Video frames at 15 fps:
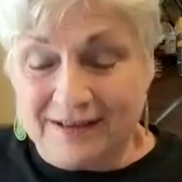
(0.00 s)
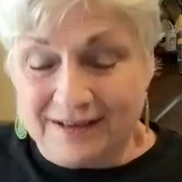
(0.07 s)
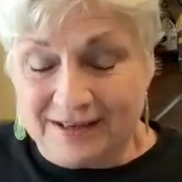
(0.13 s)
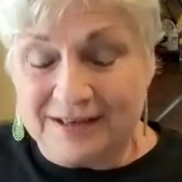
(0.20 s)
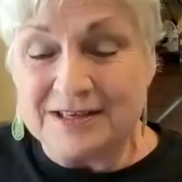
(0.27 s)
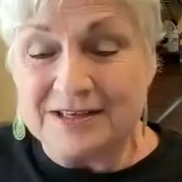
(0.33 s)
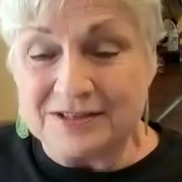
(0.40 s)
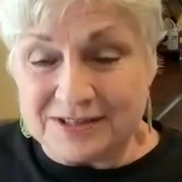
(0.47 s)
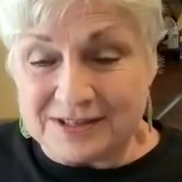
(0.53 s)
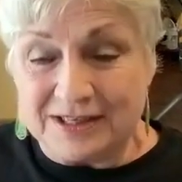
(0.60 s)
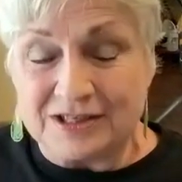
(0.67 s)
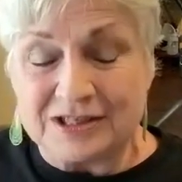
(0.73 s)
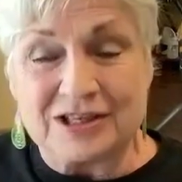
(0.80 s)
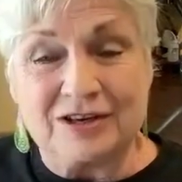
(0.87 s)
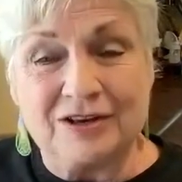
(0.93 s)
It is
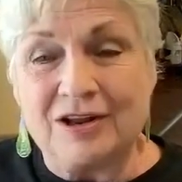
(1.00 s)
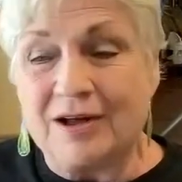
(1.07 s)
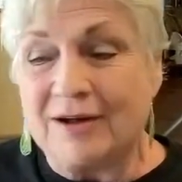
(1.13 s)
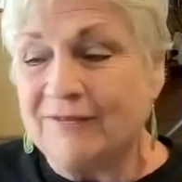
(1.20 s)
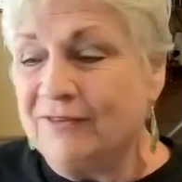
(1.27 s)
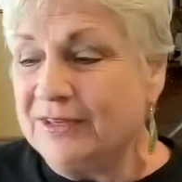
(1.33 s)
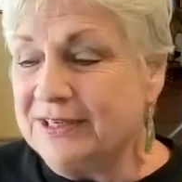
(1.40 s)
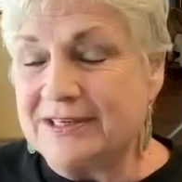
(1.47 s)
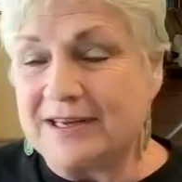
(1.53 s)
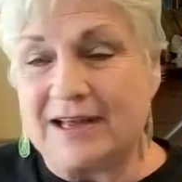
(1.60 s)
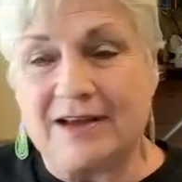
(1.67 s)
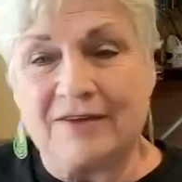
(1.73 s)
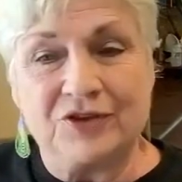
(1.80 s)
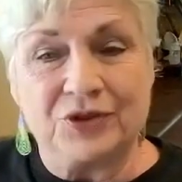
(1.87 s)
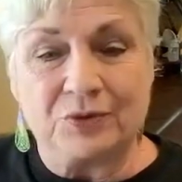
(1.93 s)
it is lovely to
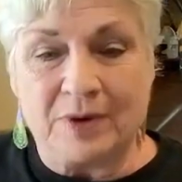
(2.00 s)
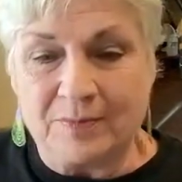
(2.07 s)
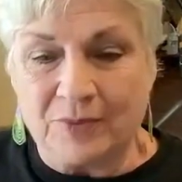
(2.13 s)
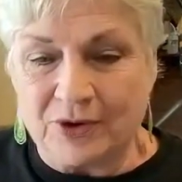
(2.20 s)
have a three